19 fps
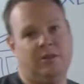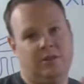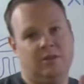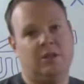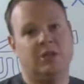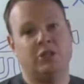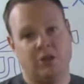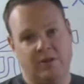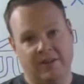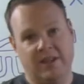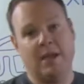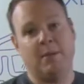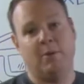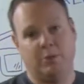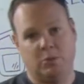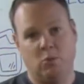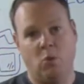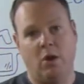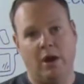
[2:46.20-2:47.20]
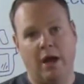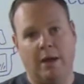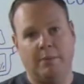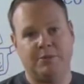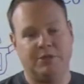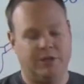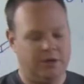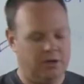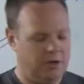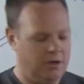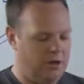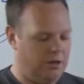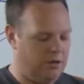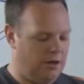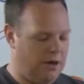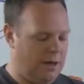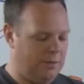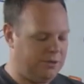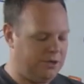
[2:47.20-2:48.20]
conserving ammo is one option.
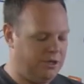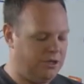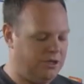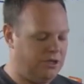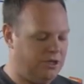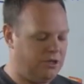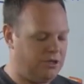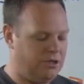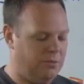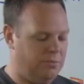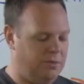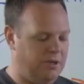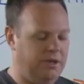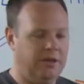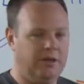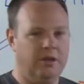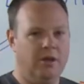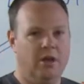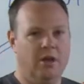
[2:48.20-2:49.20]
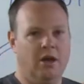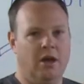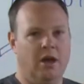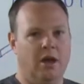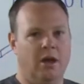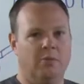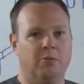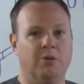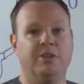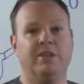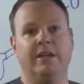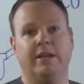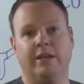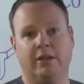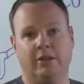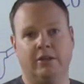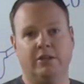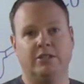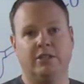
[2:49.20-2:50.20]
Another option is just to be uh,
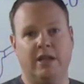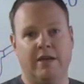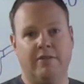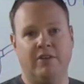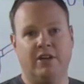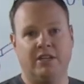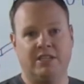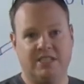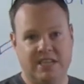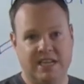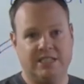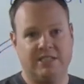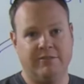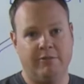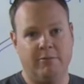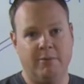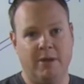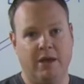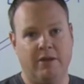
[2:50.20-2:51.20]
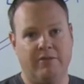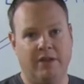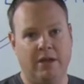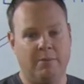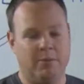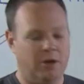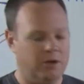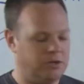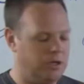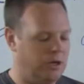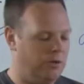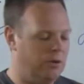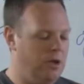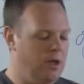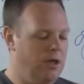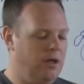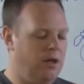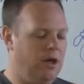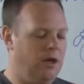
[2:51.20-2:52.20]
ridiculous and have an excessive amount of ammo. So
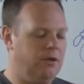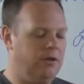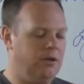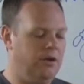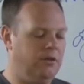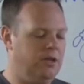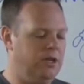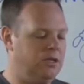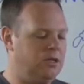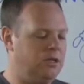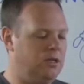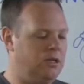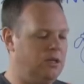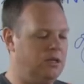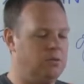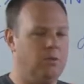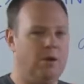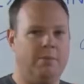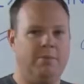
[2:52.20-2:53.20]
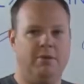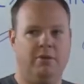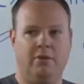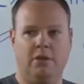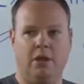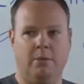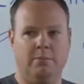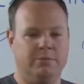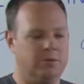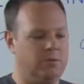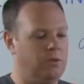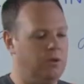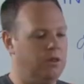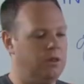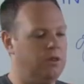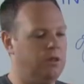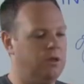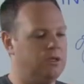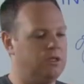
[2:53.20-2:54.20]
uh, you know this this weapon comes
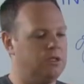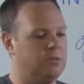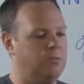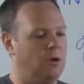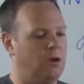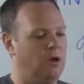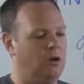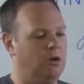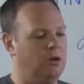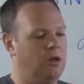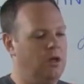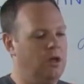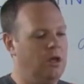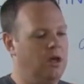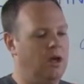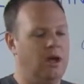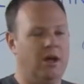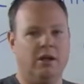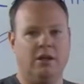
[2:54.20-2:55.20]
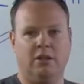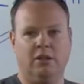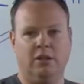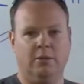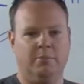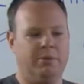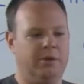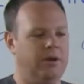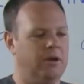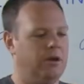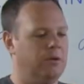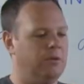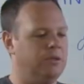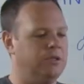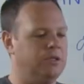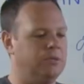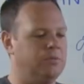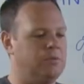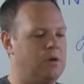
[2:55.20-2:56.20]
with this small uh, clip here,
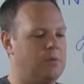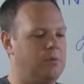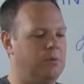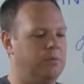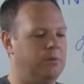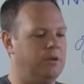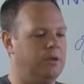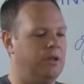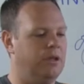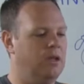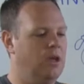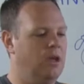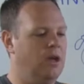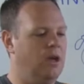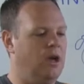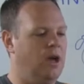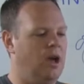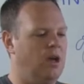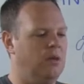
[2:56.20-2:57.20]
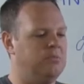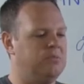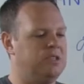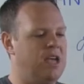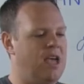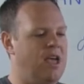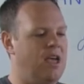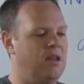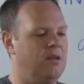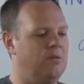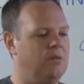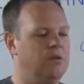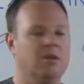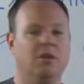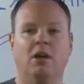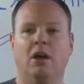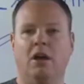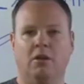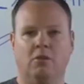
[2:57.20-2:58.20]
which is probably uh, 10
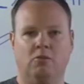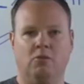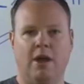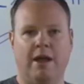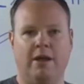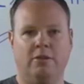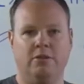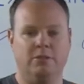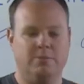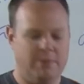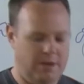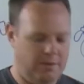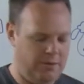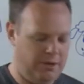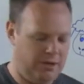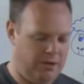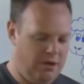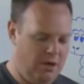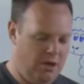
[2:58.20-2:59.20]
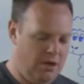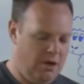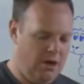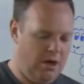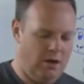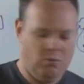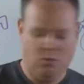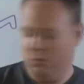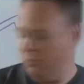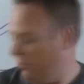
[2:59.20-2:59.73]
rounds maybe. what